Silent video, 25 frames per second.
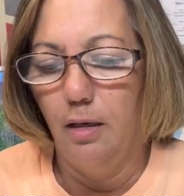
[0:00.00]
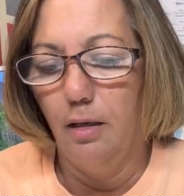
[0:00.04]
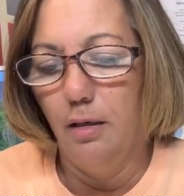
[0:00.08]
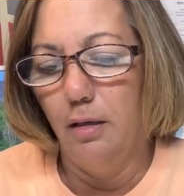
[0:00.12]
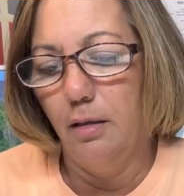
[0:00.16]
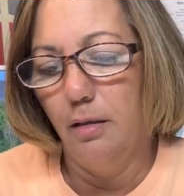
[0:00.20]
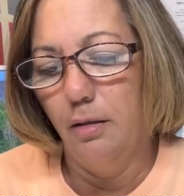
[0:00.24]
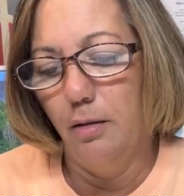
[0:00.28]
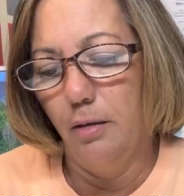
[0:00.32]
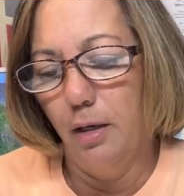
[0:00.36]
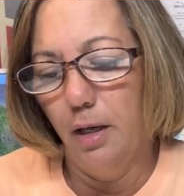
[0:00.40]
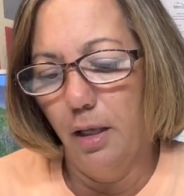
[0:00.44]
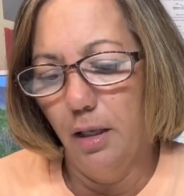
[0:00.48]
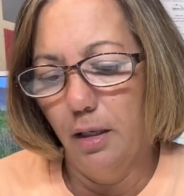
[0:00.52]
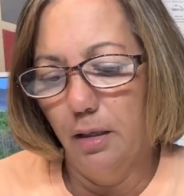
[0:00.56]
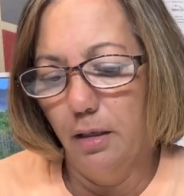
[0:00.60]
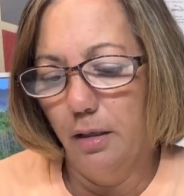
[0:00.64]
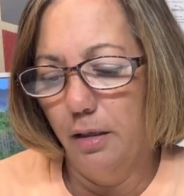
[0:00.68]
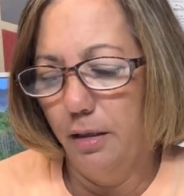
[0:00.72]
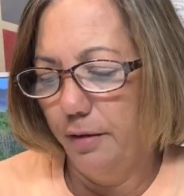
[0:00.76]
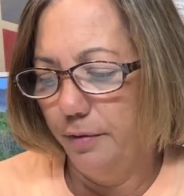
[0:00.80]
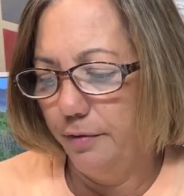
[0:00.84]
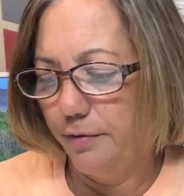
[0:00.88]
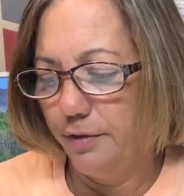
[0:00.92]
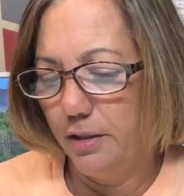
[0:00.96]
Oh, I
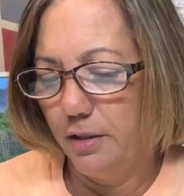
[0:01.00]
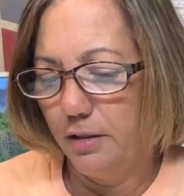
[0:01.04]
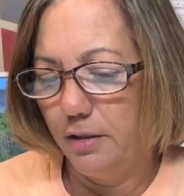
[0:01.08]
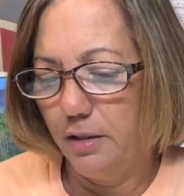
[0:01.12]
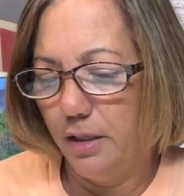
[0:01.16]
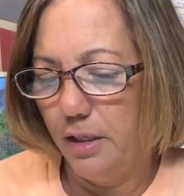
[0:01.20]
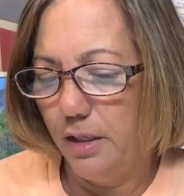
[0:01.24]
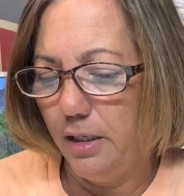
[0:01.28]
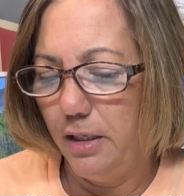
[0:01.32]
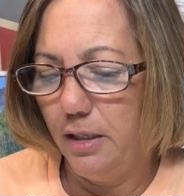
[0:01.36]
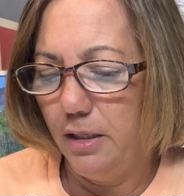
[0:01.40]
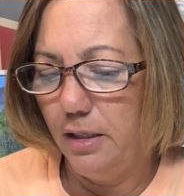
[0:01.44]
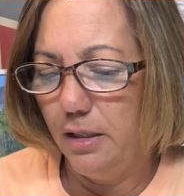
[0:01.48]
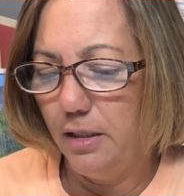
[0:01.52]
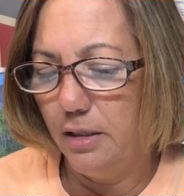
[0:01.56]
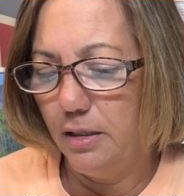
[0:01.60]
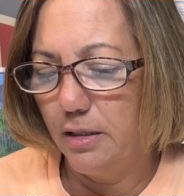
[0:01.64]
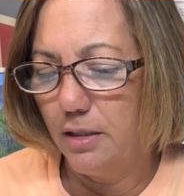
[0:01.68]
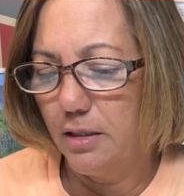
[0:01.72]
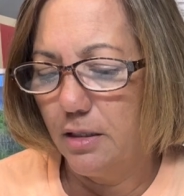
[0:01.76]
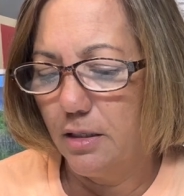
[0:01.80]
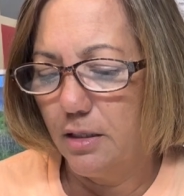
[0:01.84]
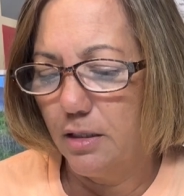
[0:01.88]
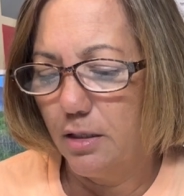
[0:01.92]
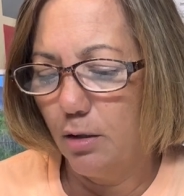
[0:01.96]
loved these
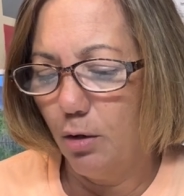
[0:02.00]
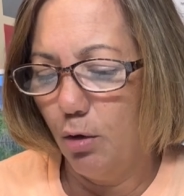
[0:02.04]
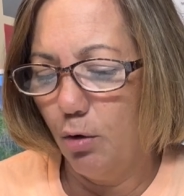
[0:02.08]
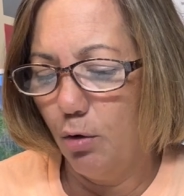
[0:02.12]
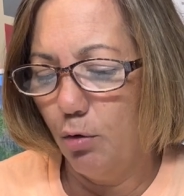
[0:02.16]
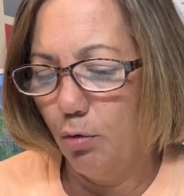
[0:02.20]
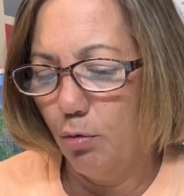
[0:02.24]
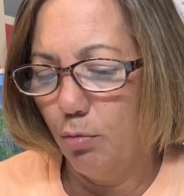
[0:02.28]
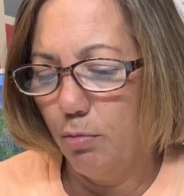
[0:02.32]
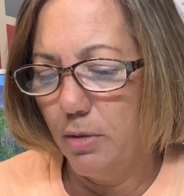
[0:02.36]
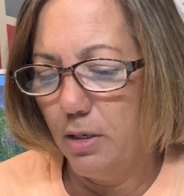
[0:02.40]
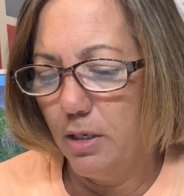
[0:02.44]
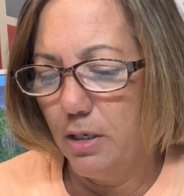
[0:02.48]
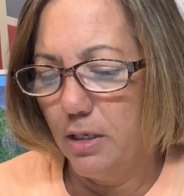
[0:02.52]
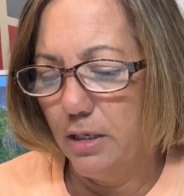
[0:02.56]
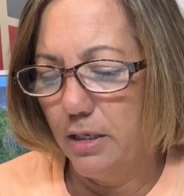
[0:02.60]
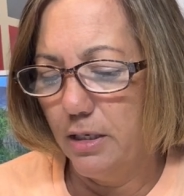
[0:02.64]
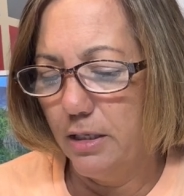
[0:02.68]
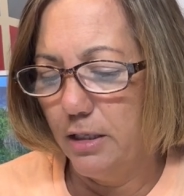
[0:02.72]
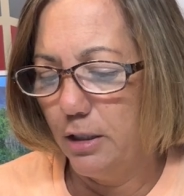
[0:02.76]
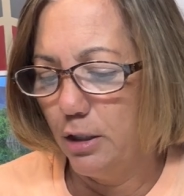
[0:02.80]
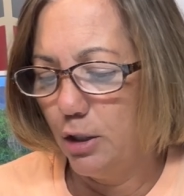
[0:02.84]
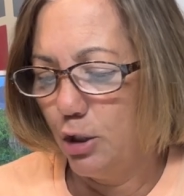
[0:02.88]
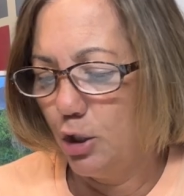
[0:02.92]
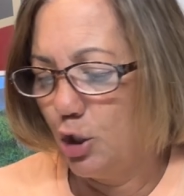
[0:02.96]
so
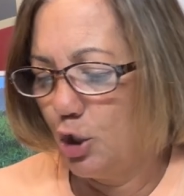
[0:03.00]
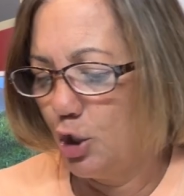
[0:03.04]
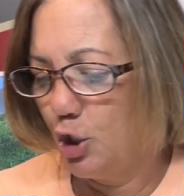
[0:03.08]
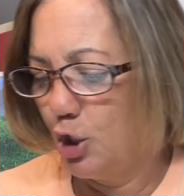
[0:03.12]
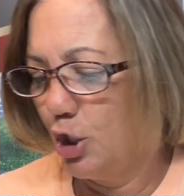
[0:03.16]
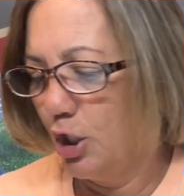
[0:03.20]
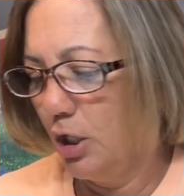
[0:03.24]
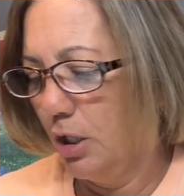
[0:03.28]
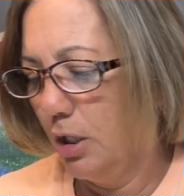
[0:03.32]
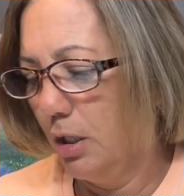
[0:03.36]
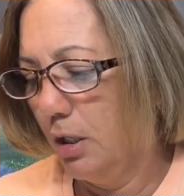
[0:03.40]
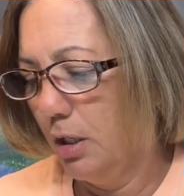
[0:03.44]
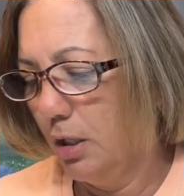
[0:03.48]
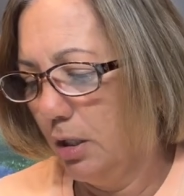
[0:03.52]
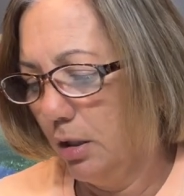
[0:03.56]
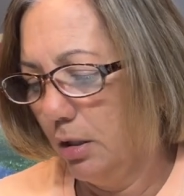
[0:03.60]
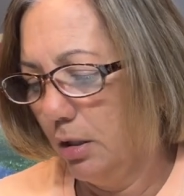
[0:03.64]
much. Uh,